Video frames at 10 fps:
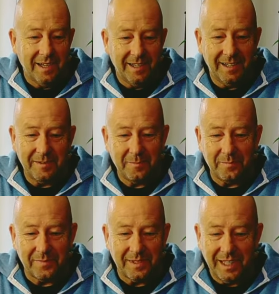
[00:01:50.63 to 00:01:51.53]

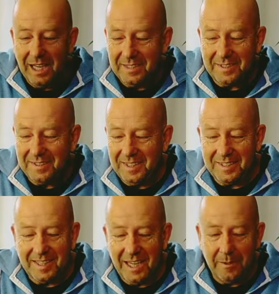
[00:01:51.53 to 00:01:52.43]
um, it's the
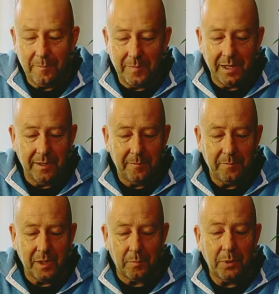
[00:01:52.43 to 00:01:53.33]
same
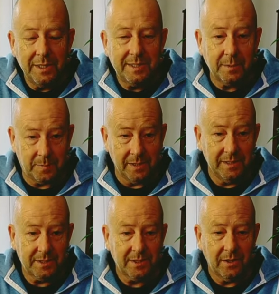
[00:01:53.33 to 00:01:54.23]
um,
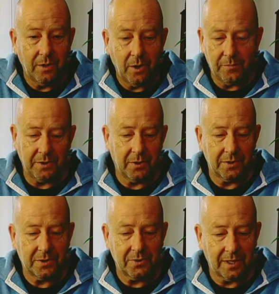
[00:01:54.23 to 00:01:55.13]
principles of the
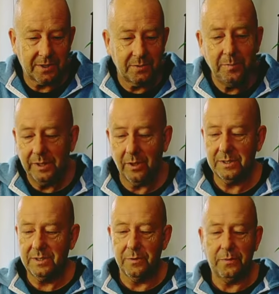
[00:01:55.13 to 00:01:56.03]
construction
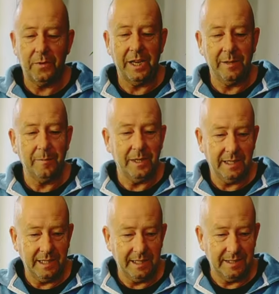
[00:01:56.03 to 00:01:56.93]
because the frame
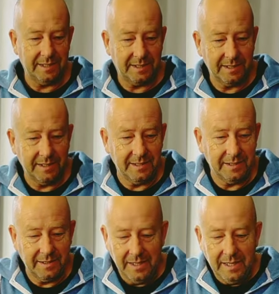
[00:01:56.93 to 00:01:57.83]
is
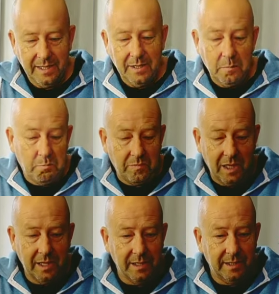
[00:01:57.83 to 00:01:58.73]

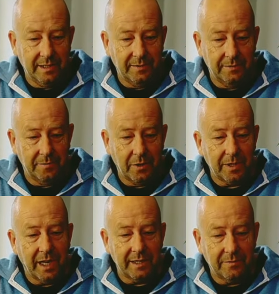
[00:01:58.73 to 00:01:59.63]
uh, uh, very,
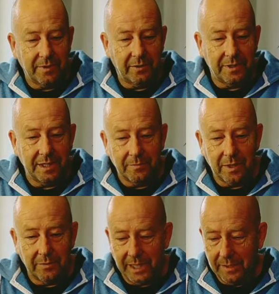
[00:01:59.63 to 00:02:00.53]
very,
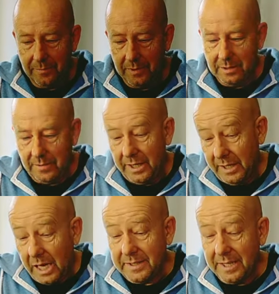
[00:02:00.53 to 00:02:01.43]
very
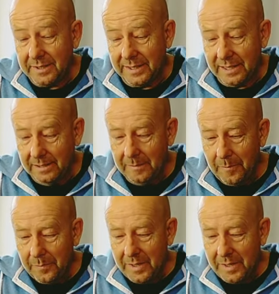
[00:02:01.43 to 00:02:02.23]
uh, identical.